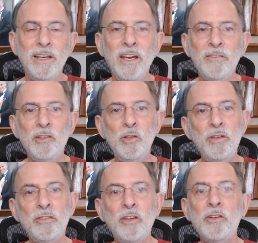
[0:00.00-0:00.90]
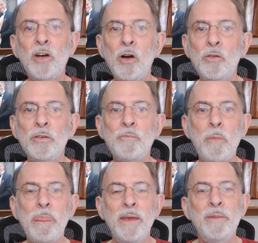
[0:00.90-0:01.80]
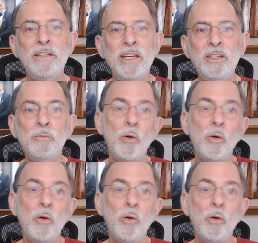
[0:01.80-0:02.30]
If you do this on your own, it may take you more